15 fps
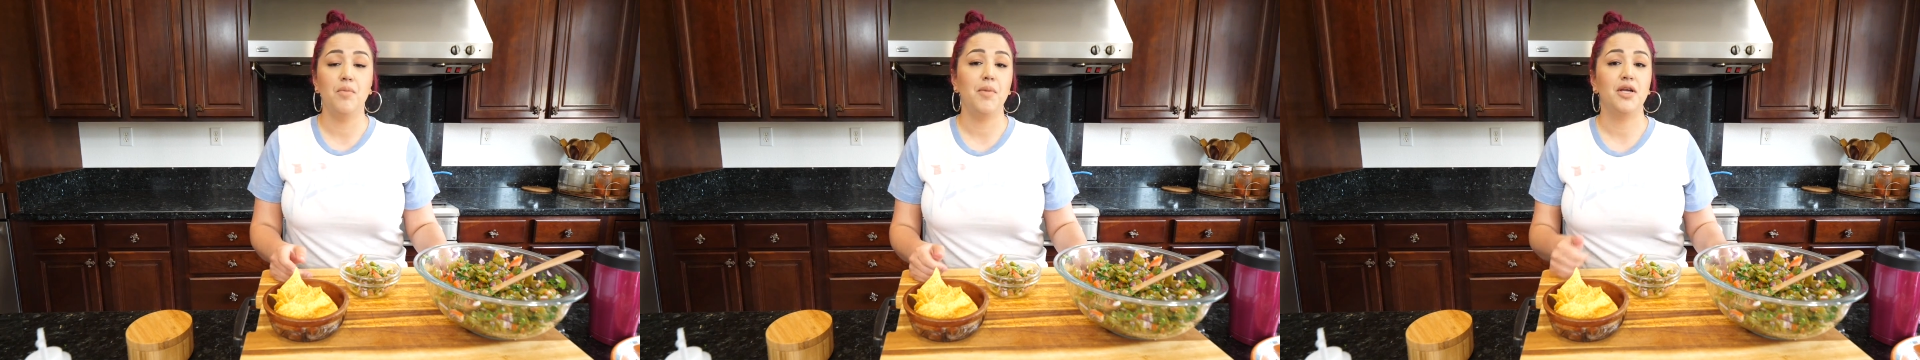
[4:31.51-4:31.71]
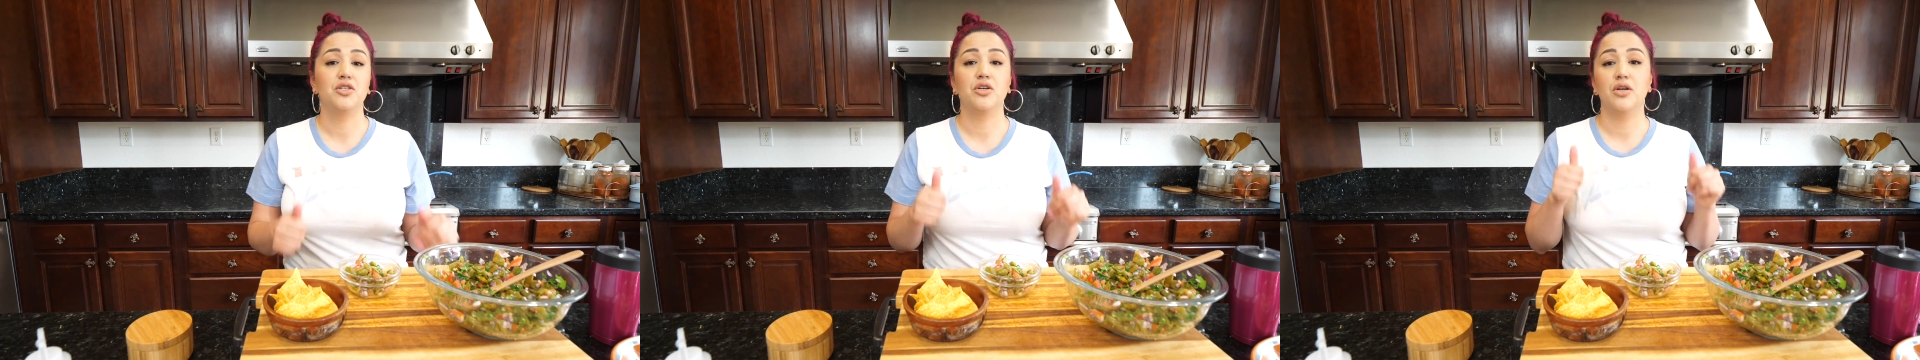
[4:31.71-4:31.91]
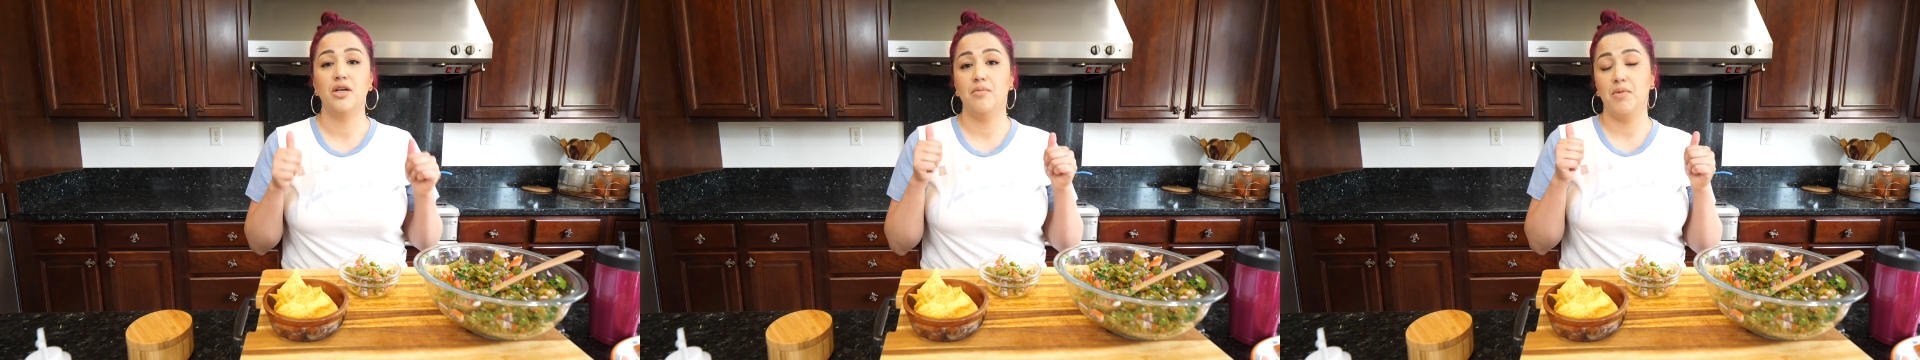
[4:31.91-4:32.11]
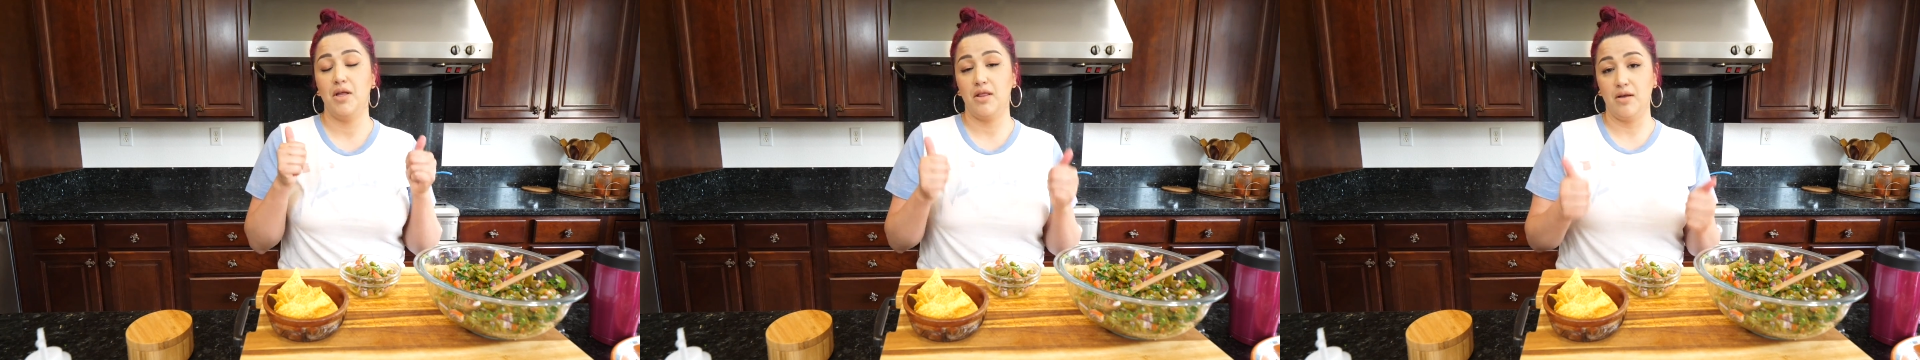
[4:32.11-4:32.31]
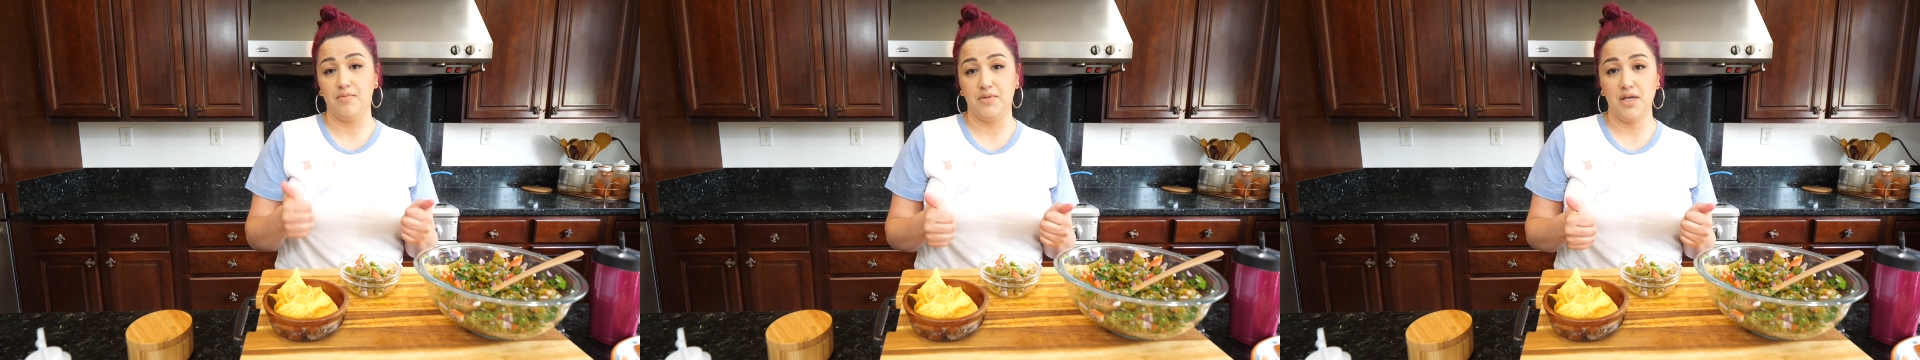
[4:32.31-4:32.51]
make sure to give me a
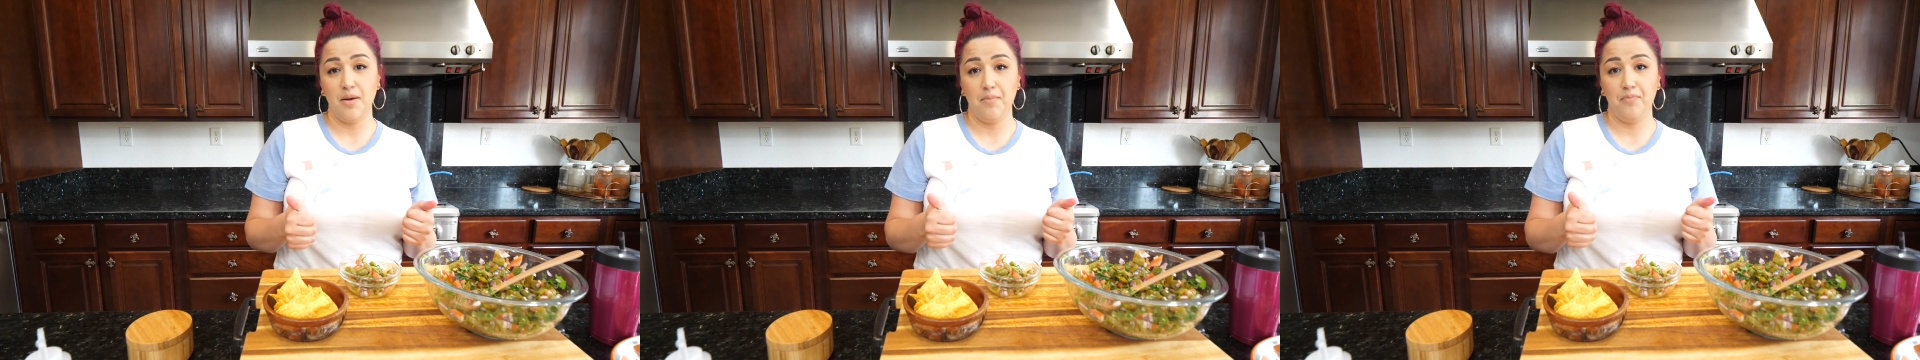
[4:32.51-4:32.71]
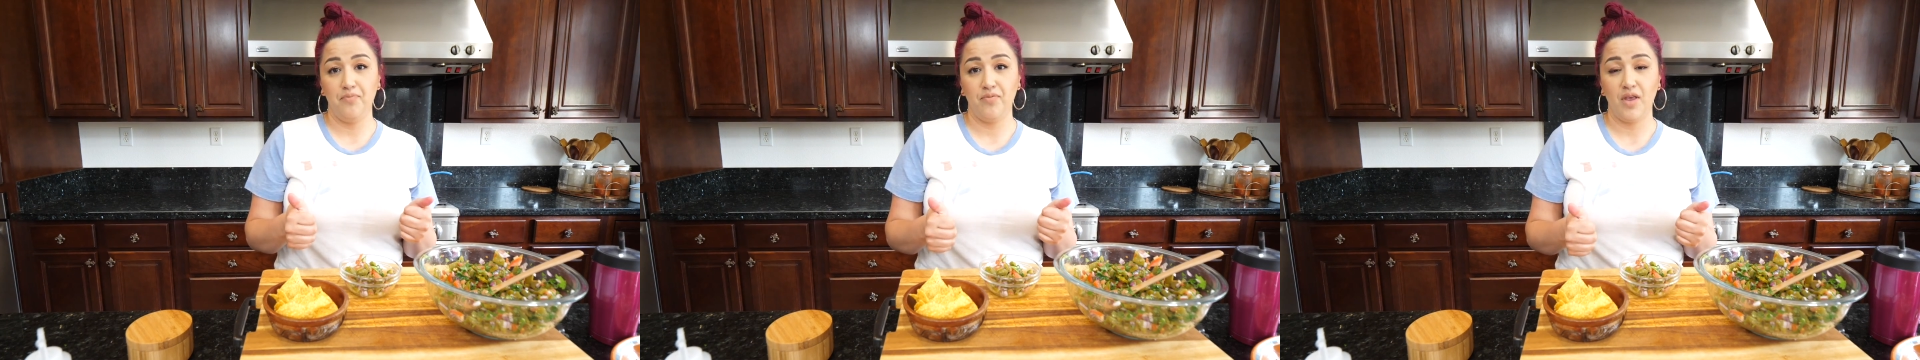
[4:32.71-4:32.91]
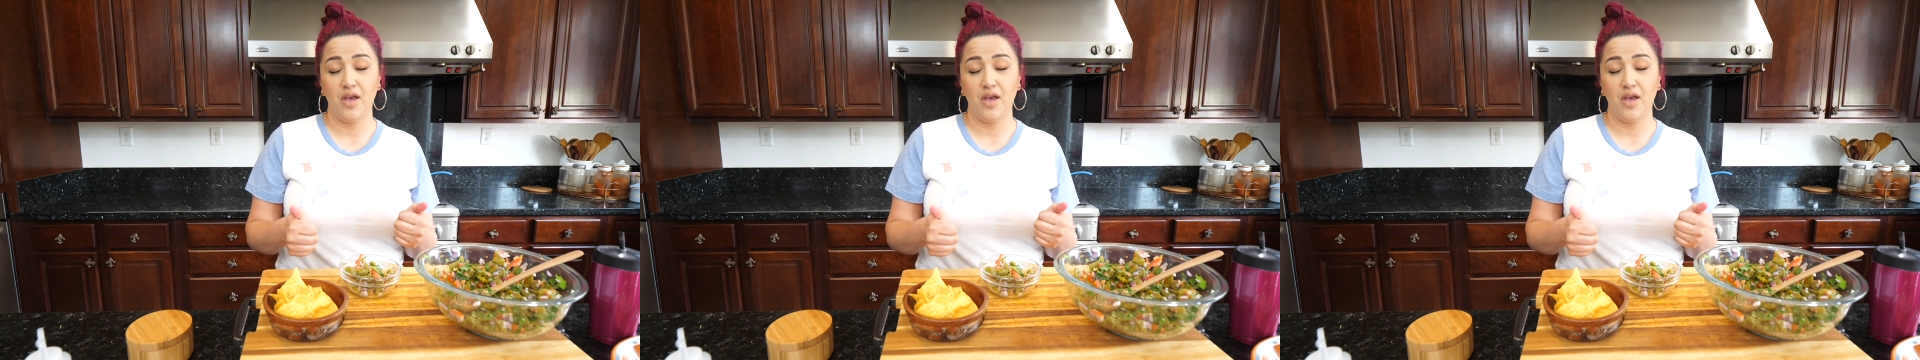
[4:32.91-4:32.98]
thumbs up.